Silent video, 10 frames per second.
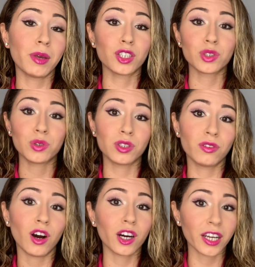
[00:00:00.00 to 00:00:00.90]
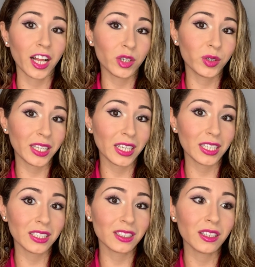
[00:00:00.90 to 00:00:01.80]
exclusive the art gallery
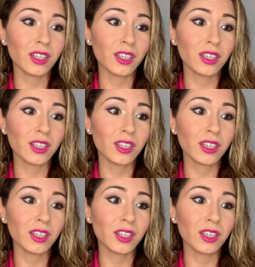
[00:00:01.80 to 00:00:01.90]
is,